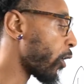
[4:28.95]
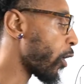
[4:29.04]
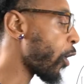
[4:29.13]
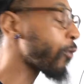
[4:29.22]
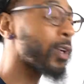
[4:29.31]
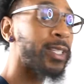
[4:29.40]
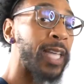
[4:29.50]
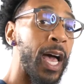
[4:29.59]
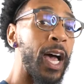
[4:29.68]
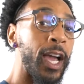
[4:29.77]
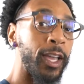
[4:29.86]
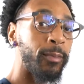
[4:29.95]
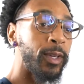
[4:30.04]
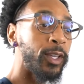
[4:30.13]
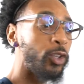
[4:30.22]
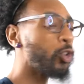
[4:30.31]
over time,
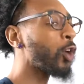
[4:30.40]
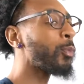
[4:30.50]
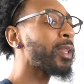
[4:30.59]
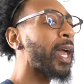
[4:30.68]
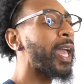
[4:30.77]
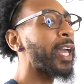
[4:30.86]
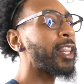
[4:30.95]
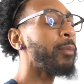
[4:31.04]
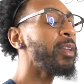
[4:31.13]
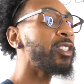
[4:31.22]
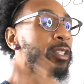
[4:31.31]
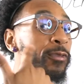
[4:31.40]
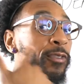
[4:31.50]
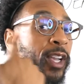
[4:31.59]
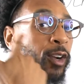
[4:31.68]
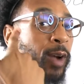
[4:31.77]
you're going to be like, let me just
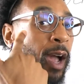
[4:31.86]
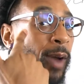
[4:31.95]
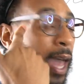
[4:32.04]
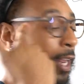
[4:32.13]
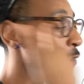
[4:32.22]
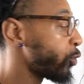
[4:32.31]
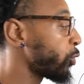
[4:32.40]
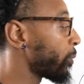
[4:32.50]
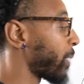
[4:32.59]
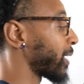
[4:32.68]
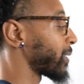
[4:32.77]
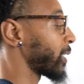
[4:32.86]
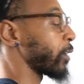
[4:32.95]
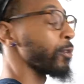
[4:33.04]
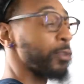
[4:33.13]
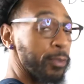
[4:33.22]
figure out how to do it
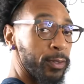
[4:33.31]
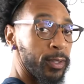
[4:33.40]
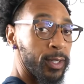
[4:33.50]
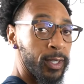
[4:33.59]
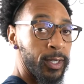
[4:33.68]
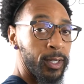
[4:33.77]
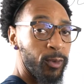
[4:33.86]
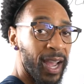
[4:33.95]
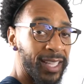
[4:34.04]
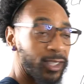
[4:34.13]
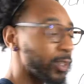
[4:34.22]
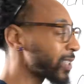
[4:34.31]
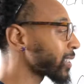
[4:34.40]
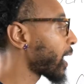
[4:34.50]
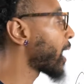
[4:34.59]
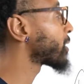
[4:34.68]
myself, right? So this
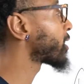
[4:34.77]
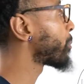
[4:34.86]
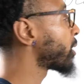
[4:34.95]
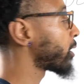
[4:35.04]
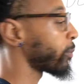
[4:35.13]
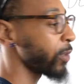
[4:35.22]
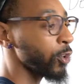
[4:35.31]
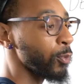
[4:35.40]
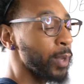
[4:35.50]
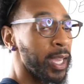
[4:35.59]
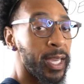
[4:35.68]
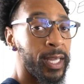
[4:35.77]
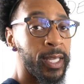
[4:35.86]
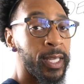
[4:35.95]
concept of the middleman